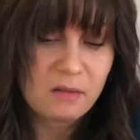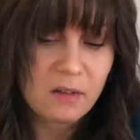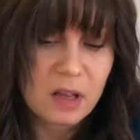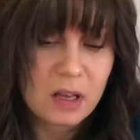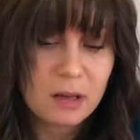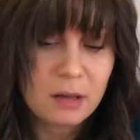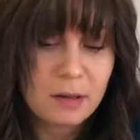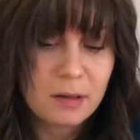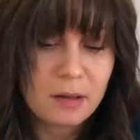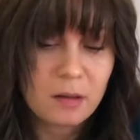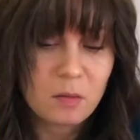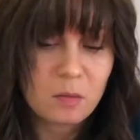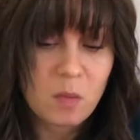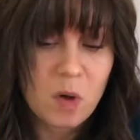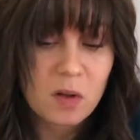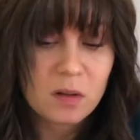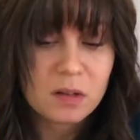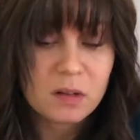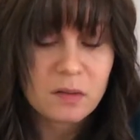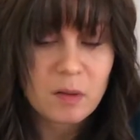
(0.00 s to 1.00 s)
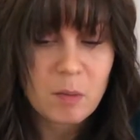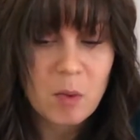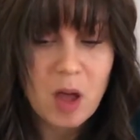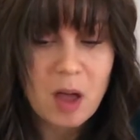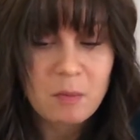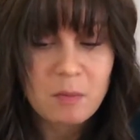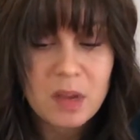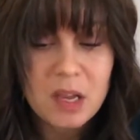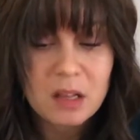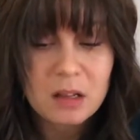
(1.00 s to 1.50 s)
and so most of them
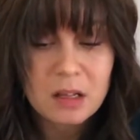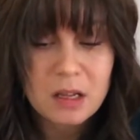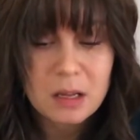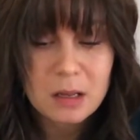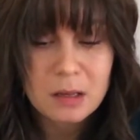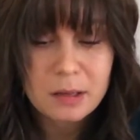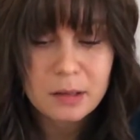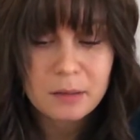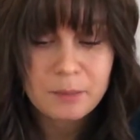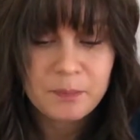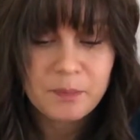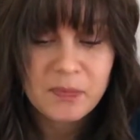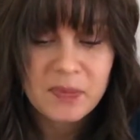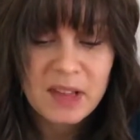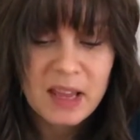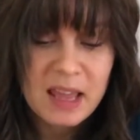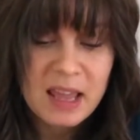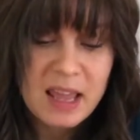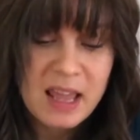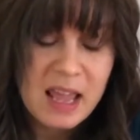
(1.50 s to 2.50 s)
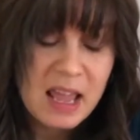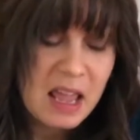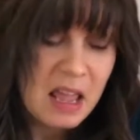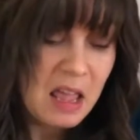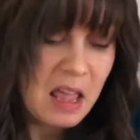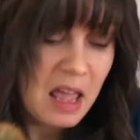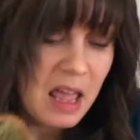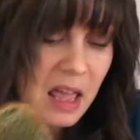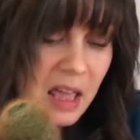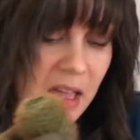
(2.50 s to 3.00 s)
got mealies,
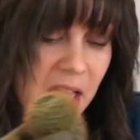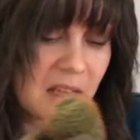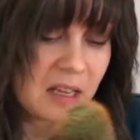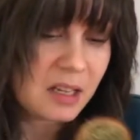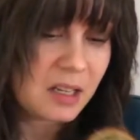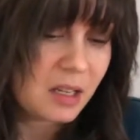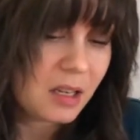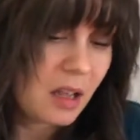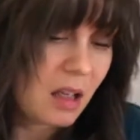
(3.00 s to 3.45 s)
and